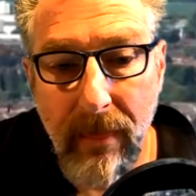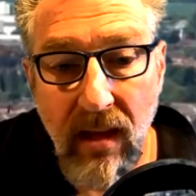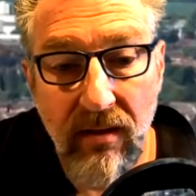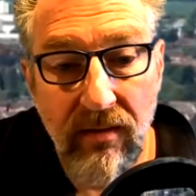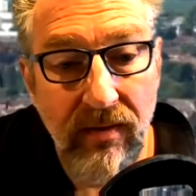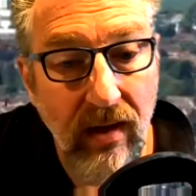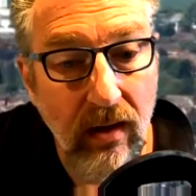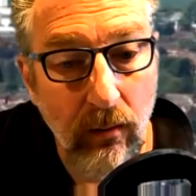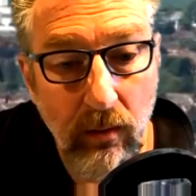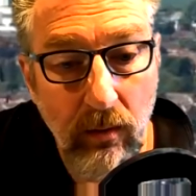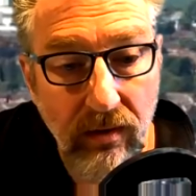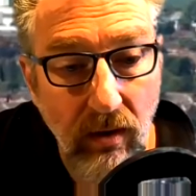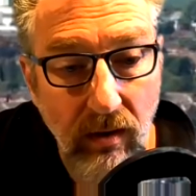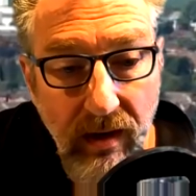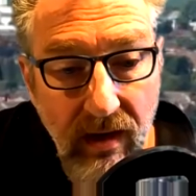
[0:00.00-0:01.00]
they will
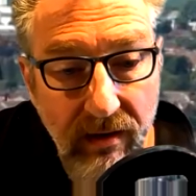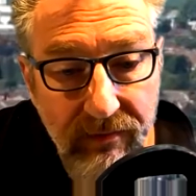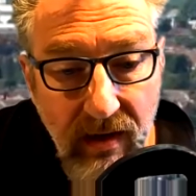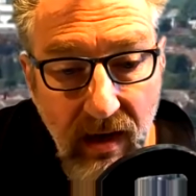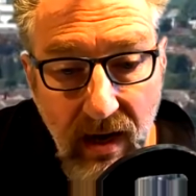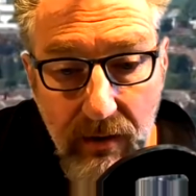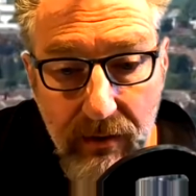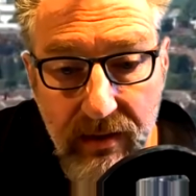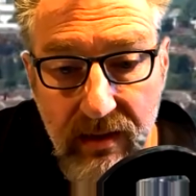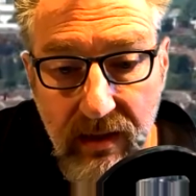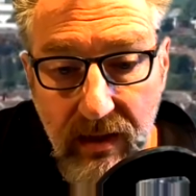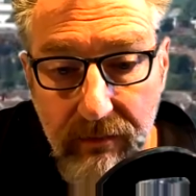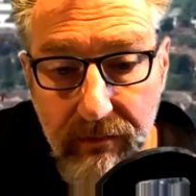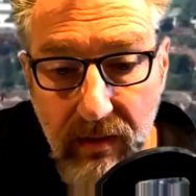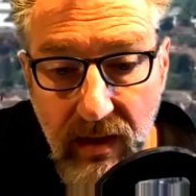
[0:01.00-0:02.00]
not have
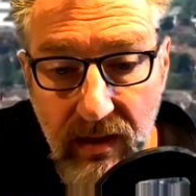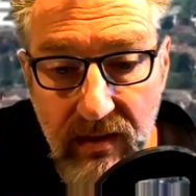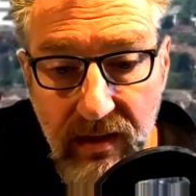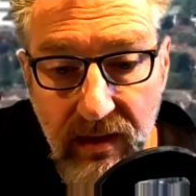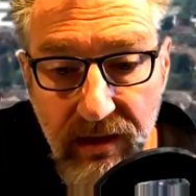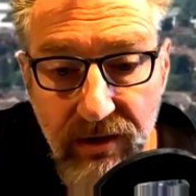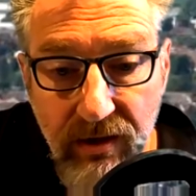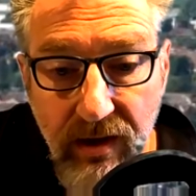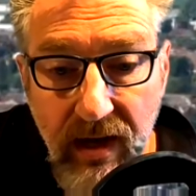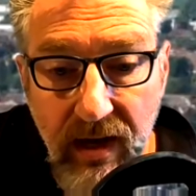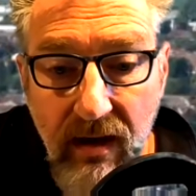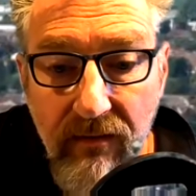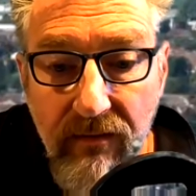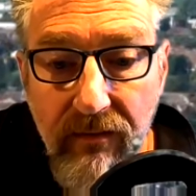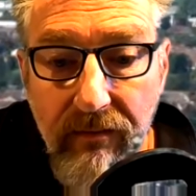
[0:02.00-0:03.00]
clarity as they should have.